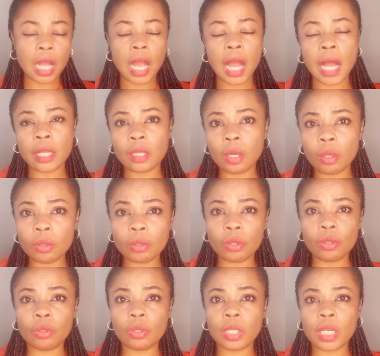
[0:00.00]
and
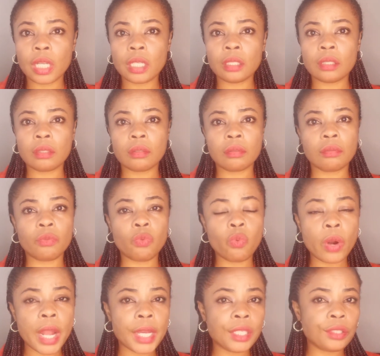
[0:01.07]
also you can
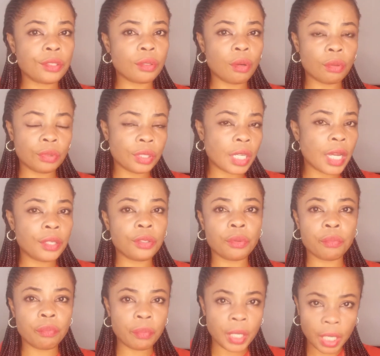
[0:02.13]
wear it under your
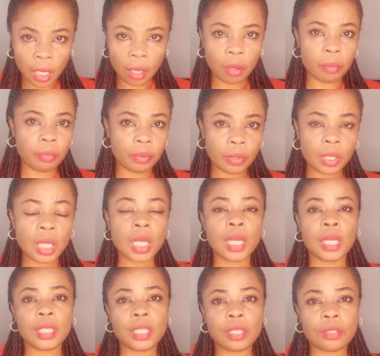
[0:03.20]
makeup.
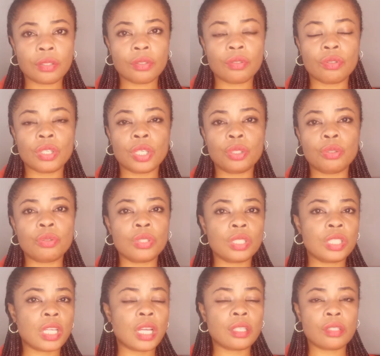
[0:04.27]
Yes, you can use
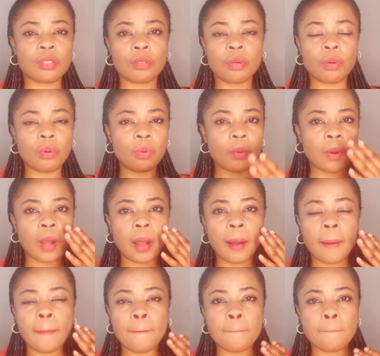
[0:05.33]
it as your
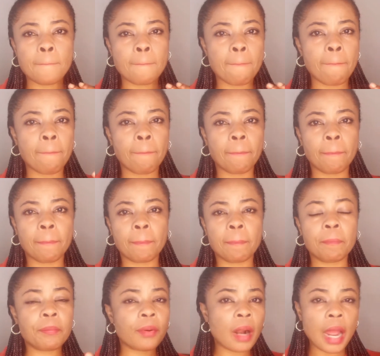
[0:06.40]

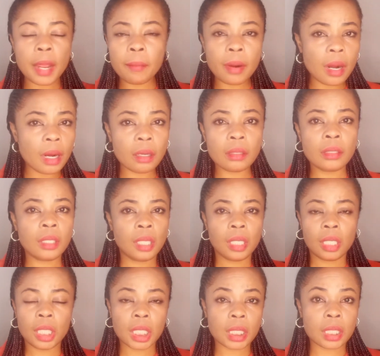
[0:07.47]
primer.
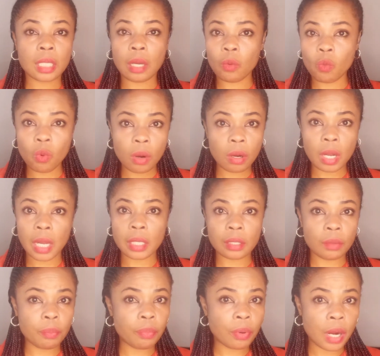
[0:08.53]
It can work
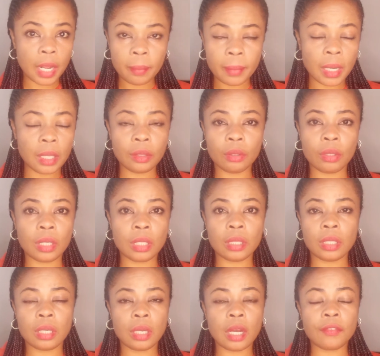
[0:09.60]
as a primer. You
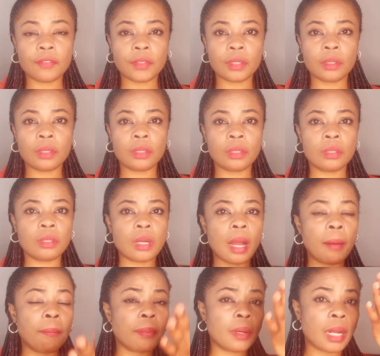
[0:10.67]
can, after
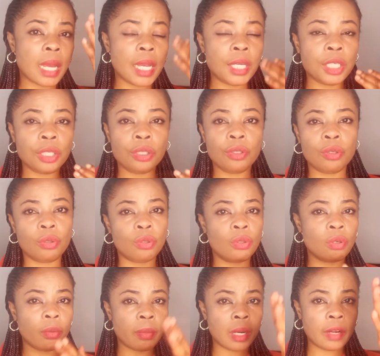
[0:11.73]
applying your
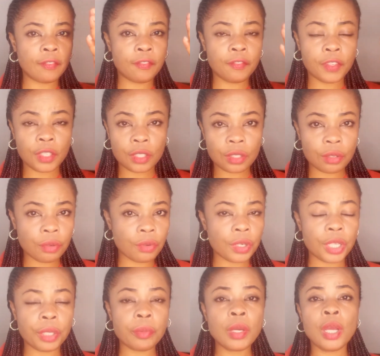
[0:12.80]
normal face
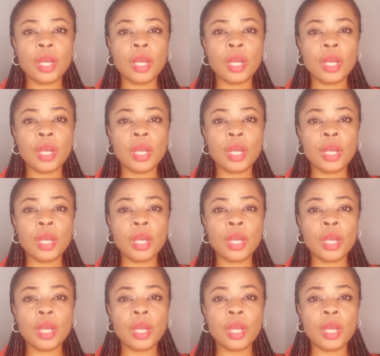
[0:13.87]
cream,